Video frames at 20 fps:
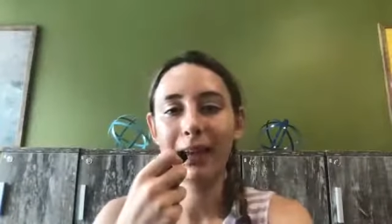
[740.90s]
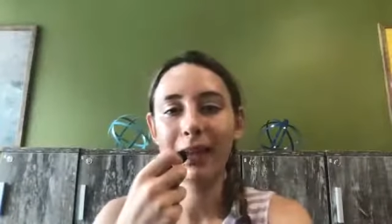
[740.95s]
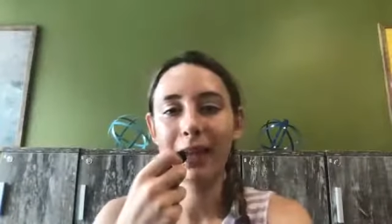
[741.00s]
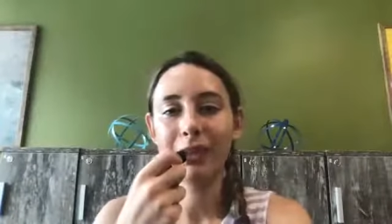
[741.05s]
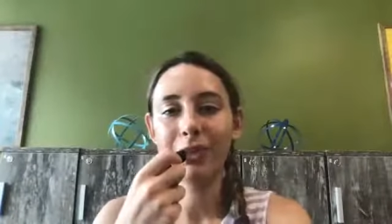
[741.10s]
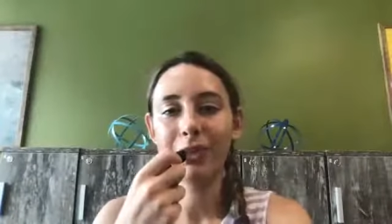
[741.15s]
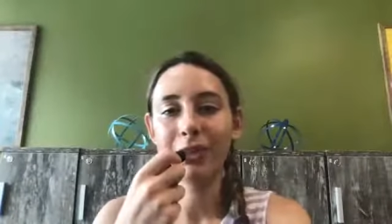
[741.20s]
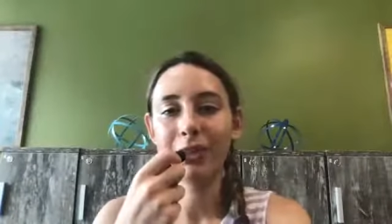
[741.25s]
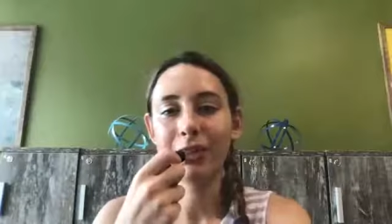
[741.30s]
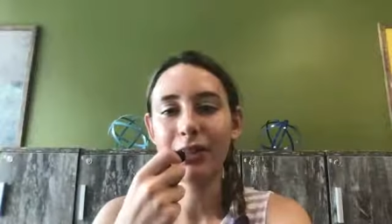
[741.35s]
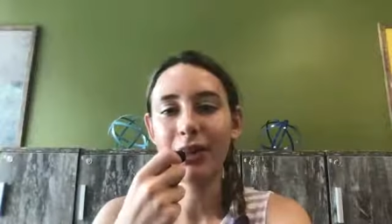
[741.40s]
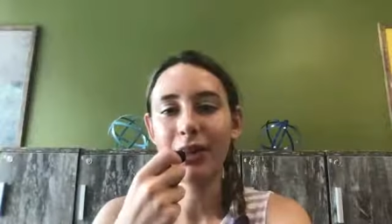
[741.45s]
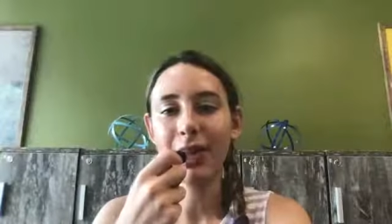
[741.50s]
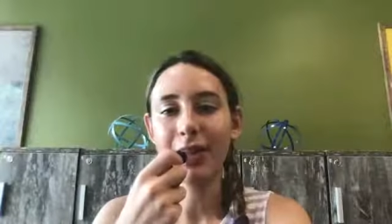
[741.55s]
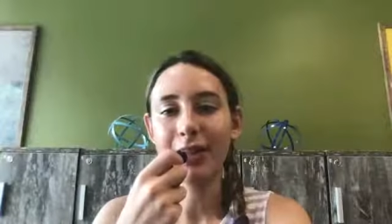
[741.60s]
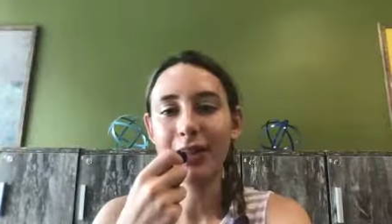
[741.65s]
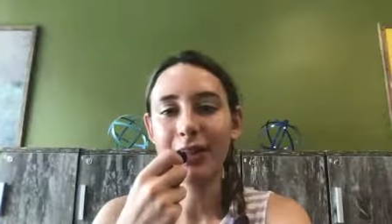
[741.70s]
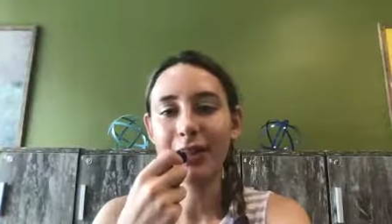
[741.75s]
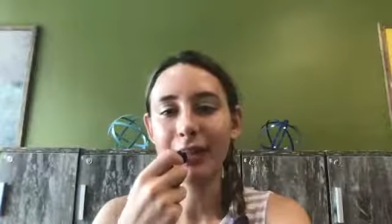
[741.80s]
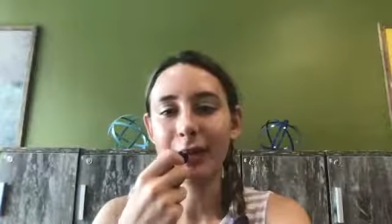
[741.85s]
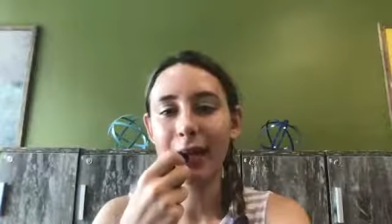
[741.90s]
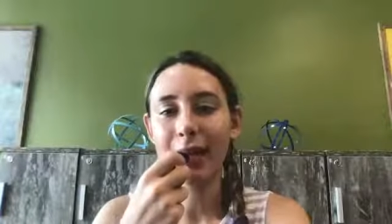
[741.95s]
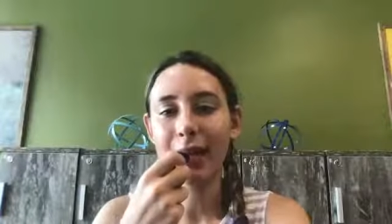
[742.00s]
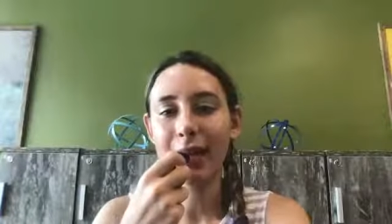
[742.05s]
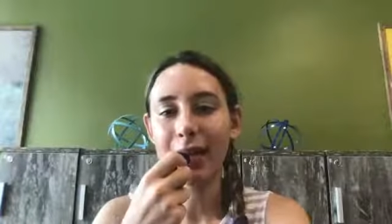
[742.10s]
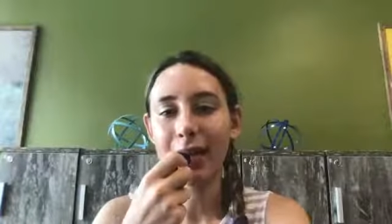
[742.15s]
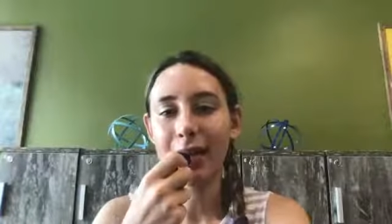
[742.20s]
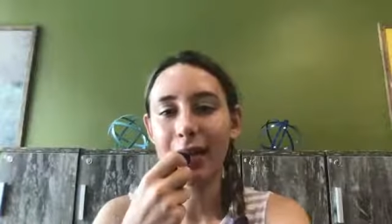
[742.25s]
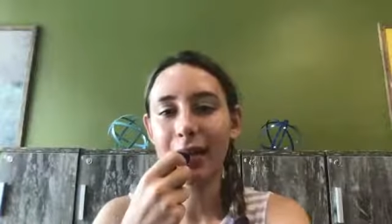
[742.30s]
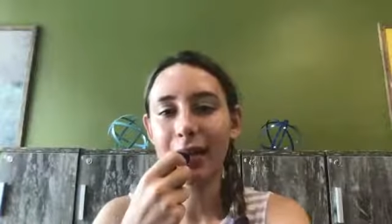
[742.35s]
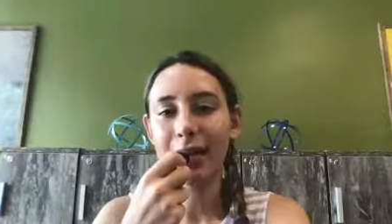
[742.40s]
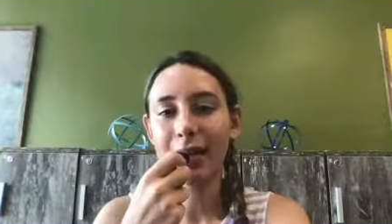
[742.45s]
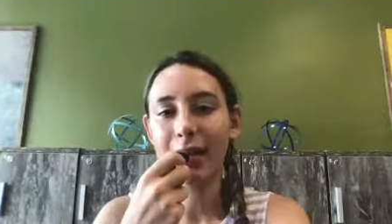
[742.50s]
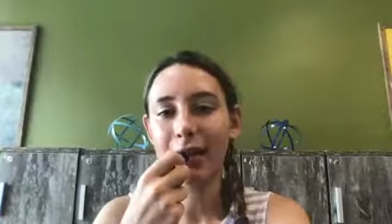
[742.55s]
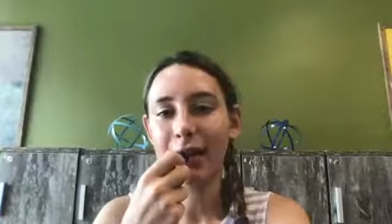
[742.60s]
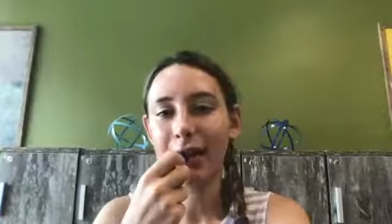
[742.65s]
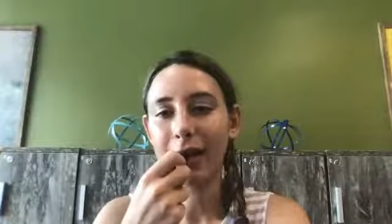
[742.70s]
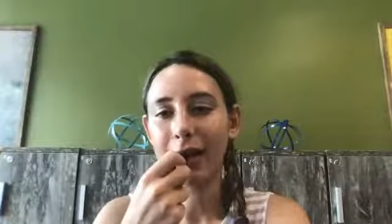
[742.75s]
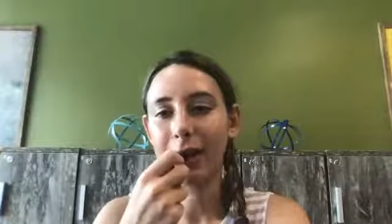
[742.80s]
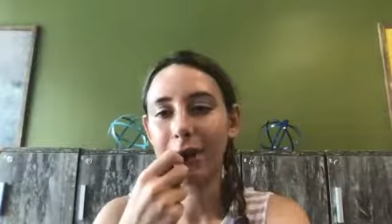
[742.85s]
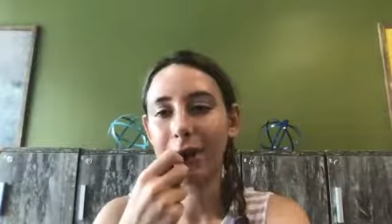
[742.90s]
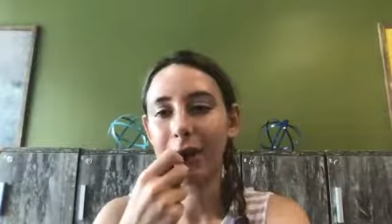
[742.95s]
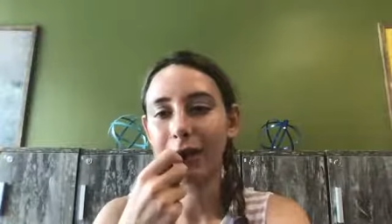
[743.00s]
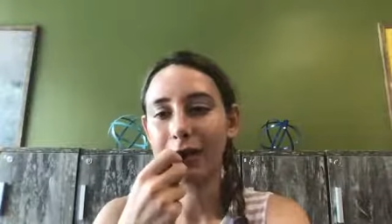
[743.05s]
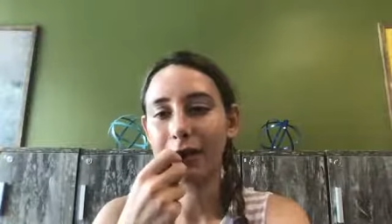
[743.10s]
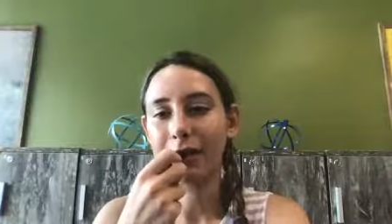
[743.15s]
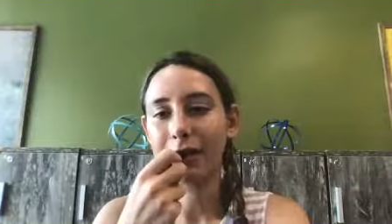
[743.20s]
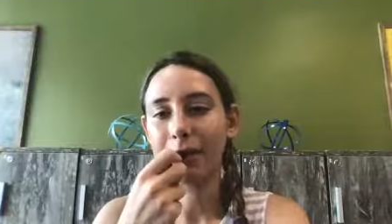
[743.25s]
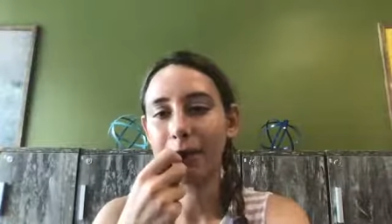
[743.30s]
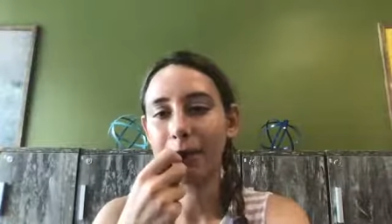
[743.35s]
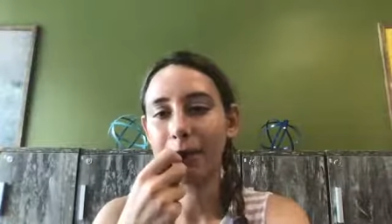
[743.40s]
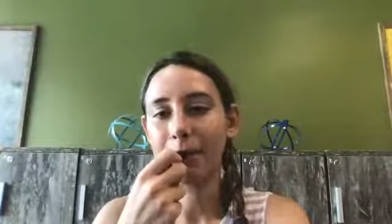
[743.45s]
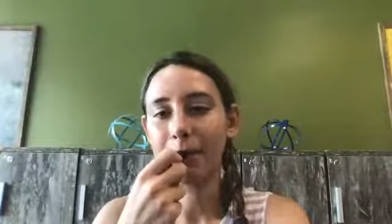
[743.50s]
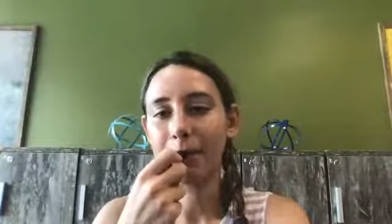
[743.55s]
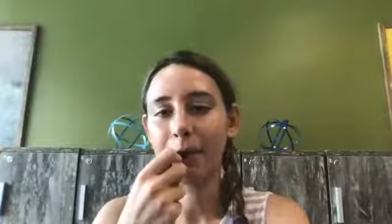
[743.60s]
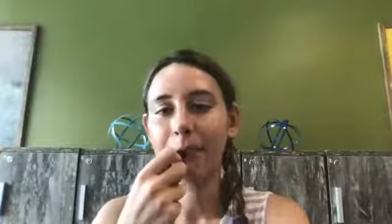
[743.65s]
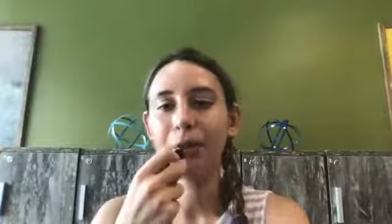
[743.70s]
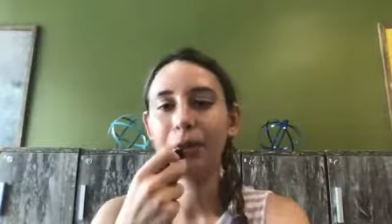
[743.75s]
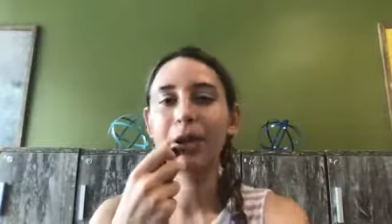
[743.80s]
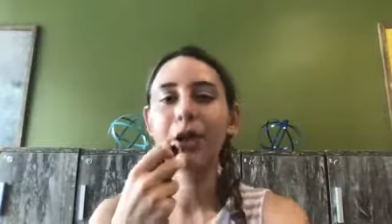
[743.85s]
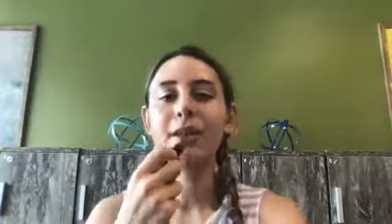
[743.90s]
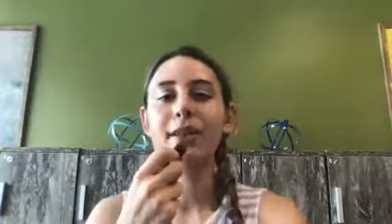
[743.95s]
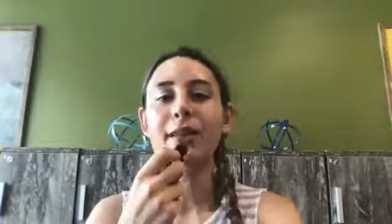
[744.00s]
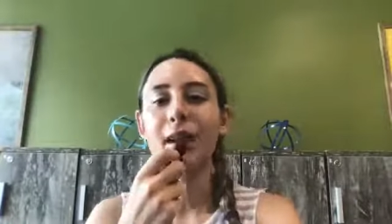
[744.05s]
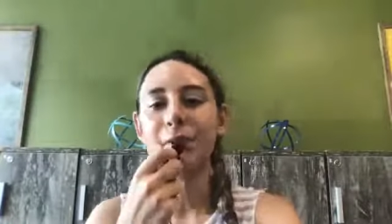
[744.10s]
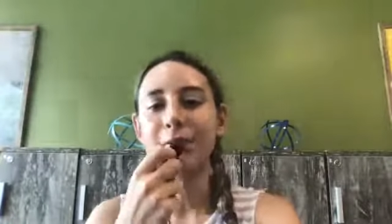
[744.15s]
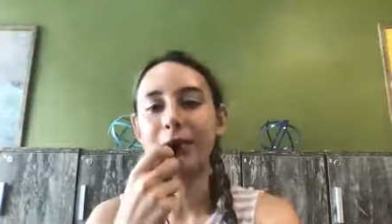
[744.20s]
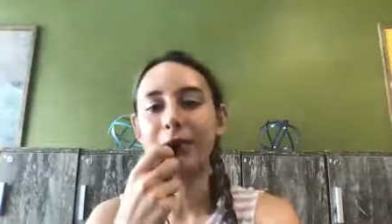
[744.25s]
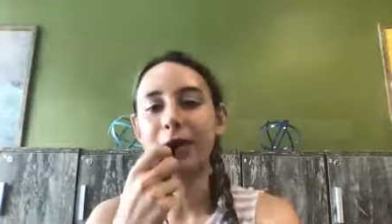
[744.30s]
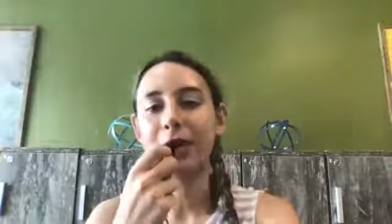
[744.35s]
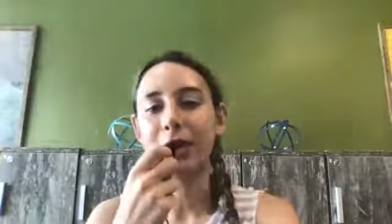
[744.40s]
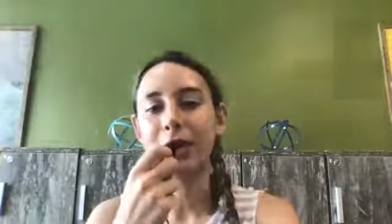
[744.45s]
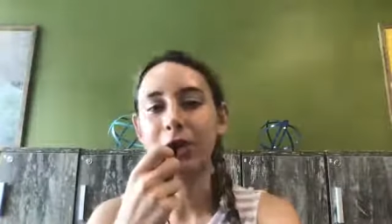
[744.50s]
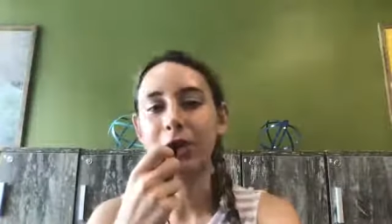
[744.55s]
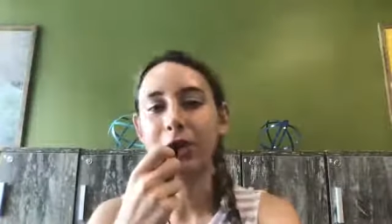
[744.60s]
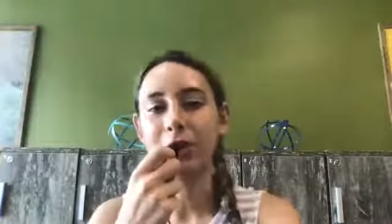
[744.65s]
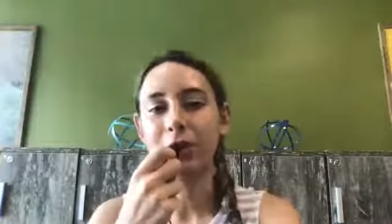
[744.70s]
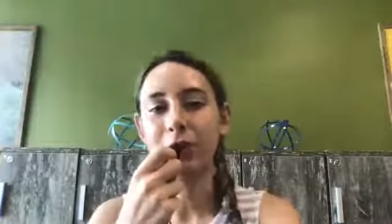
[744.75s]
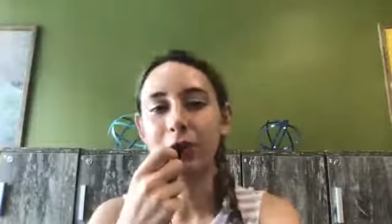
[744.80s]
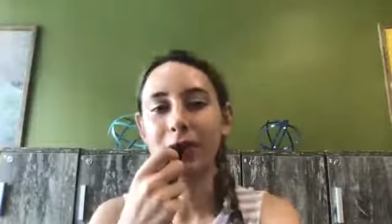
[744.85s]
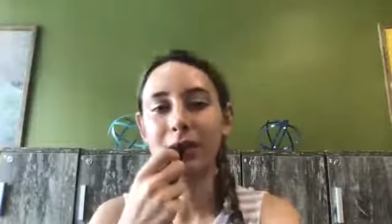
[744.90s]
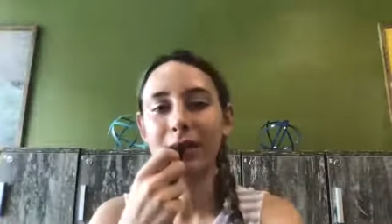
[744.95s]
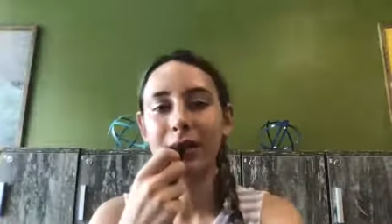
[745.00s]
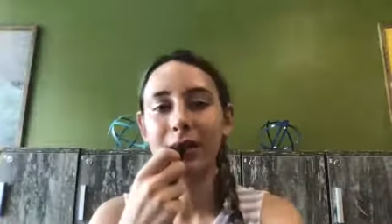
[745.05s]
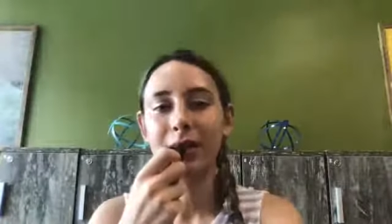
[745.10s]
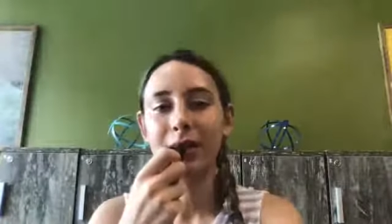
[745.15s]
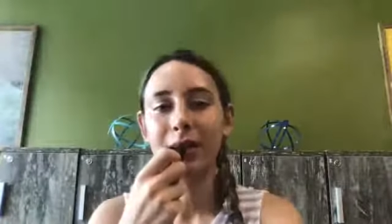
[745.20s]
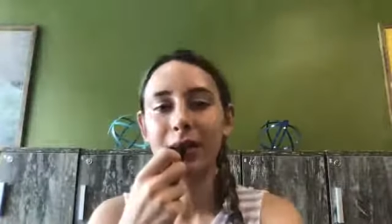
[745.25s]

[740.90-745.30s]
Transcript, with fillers: and just kind as you can and kind of put them, put yourself in their shoes.